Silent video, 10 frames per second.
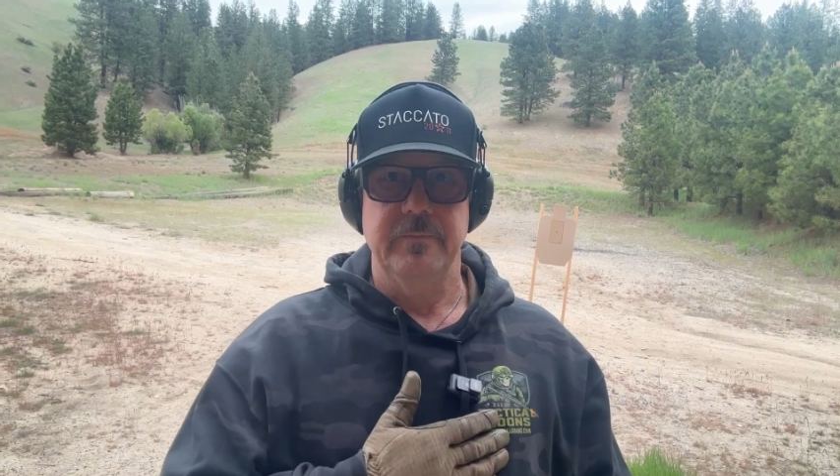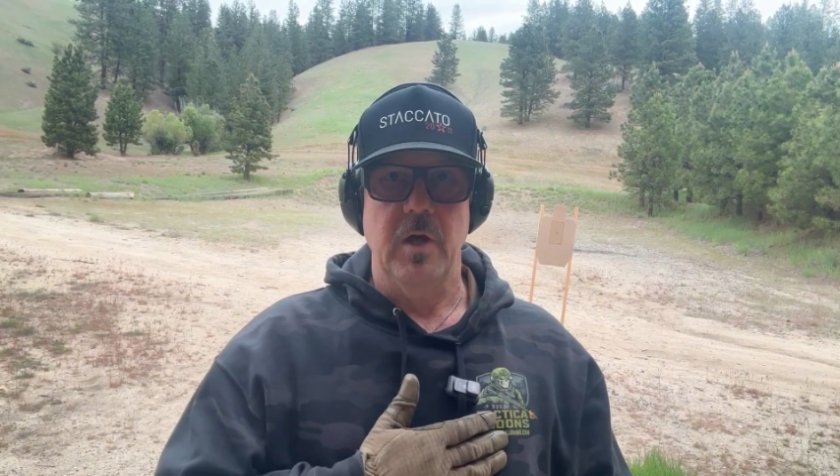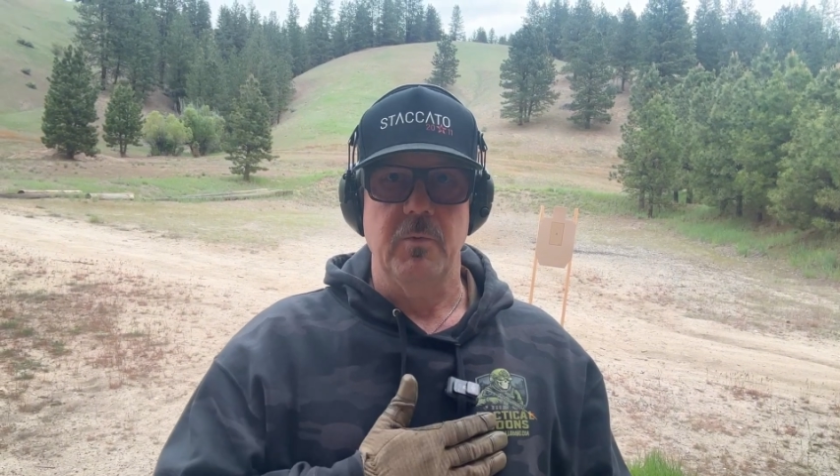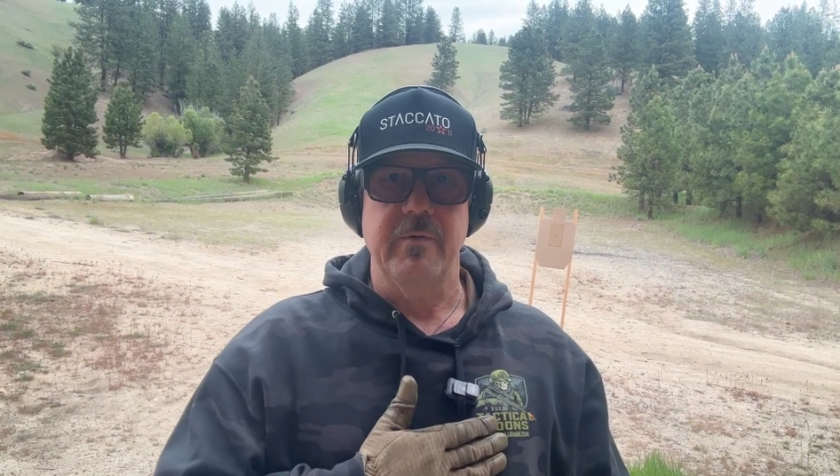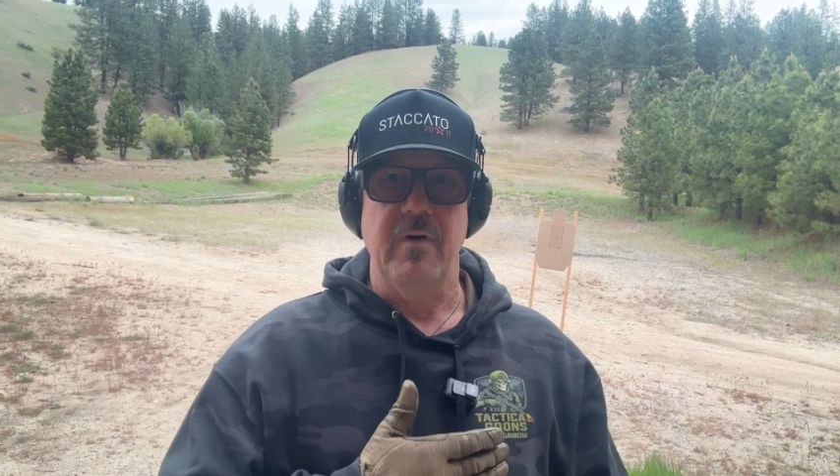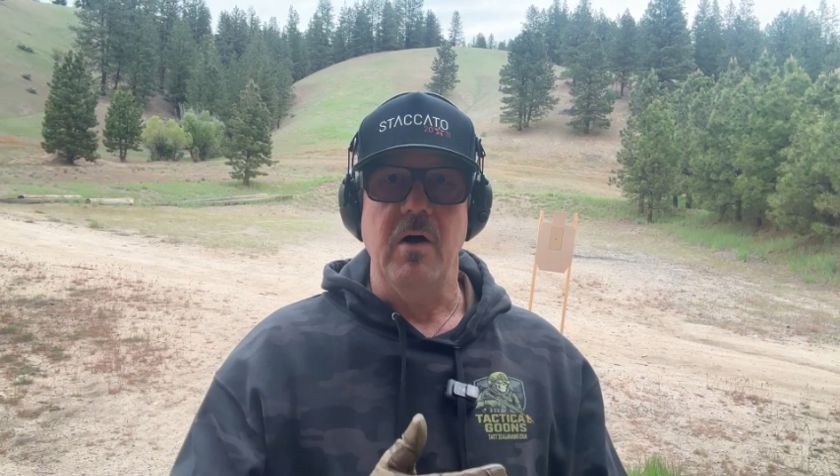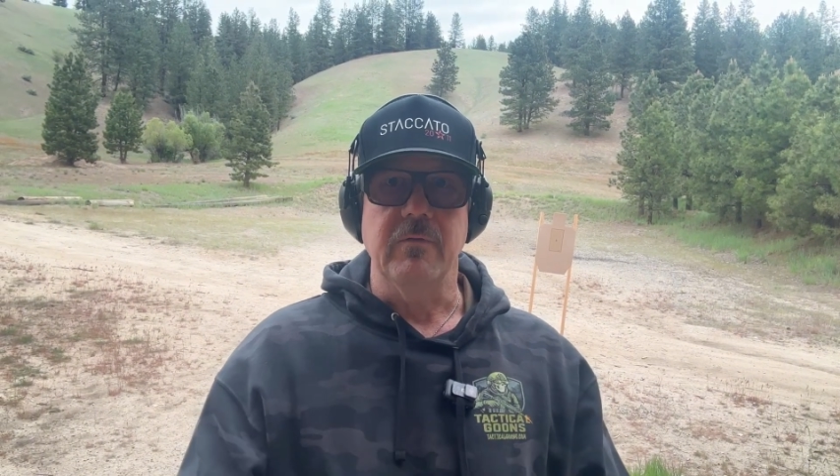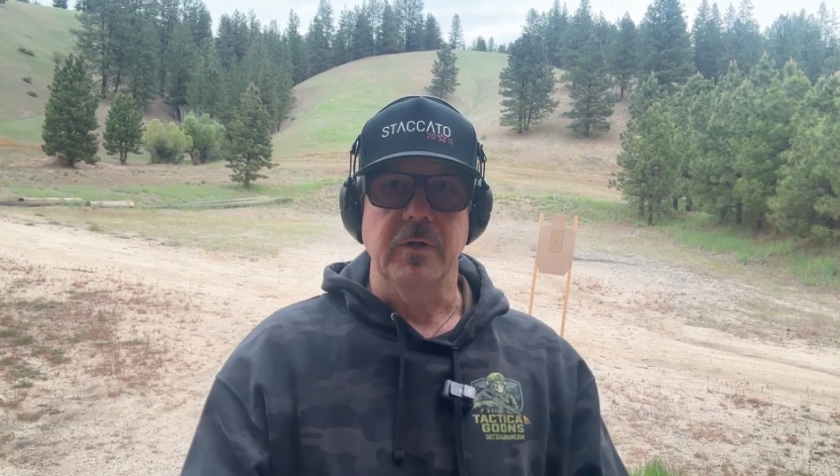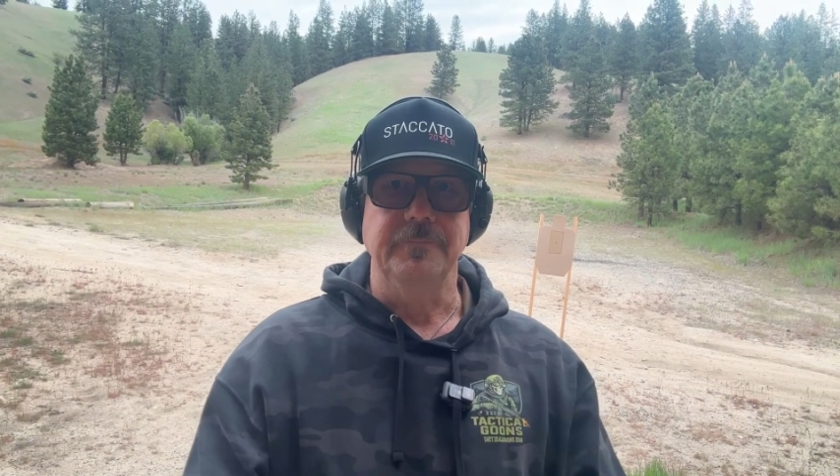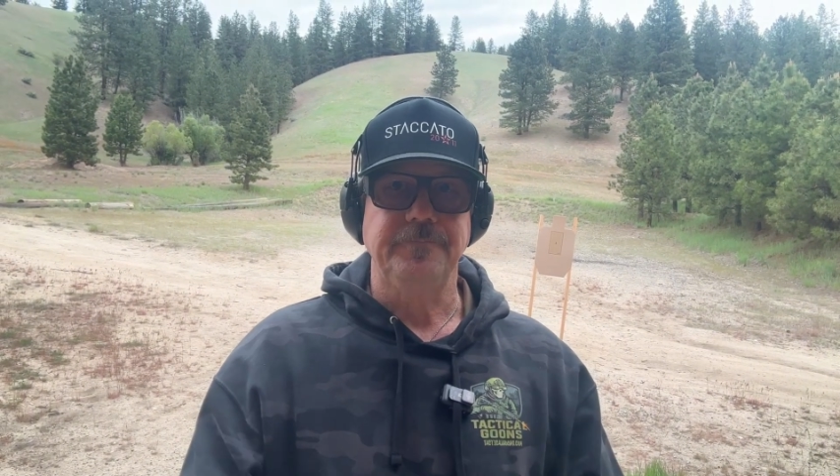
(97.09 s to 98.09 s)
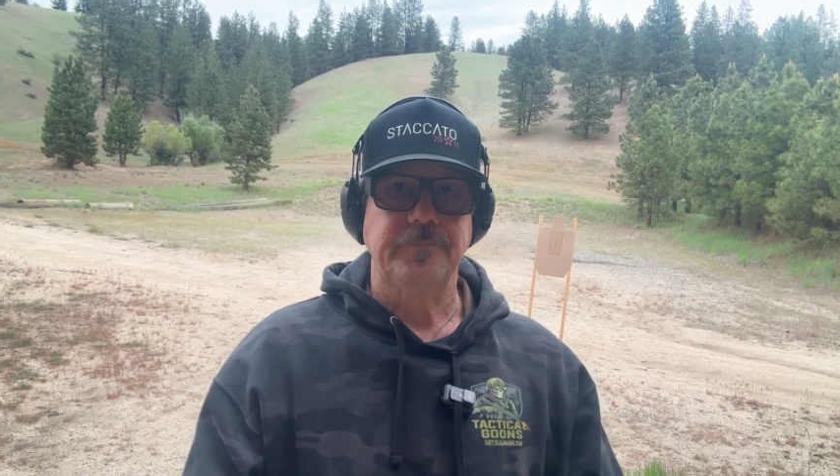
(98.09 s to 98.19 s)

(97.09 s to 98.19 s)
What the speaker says: a revolver.